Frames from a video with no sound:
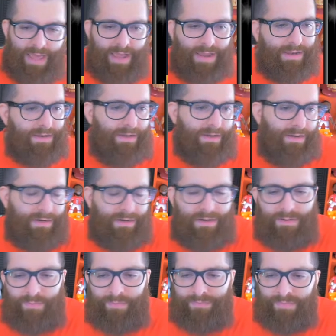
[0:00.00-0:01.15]
end,
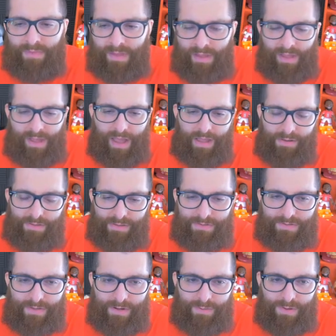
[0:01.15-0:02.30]
I don't think
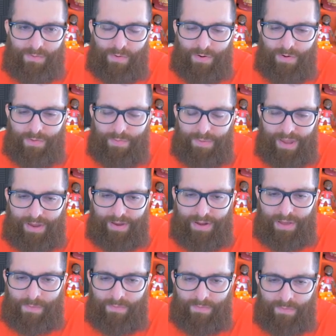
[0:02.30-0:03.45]
it's going to be worth paying
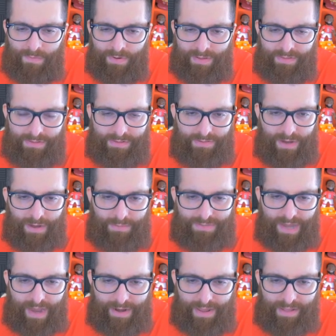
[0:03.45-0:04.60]
up for one of these top
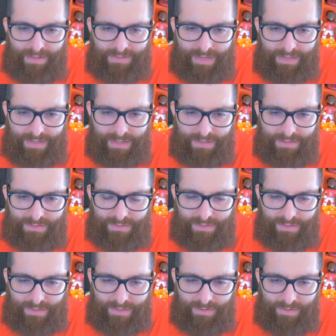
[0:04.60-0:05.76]
tight ends like
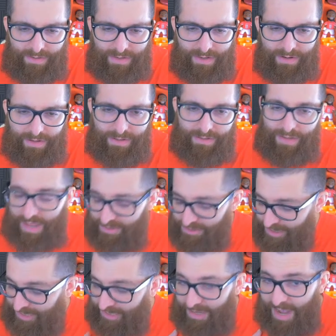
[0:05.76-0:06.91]
Kelsey or Kittle. And
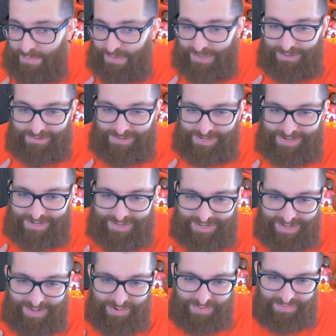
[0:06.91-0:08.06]
trust me, I'm a huge
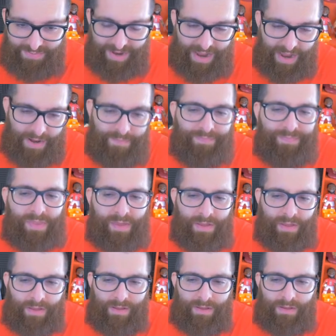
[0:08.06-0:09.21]
Kittle fan.
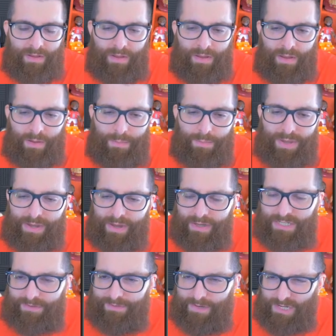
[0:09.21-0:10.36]

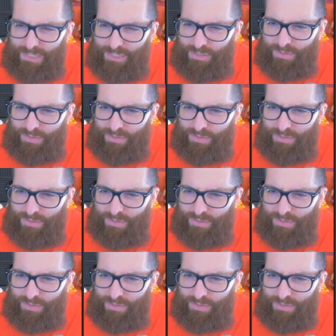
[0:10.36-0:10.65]
Because if you just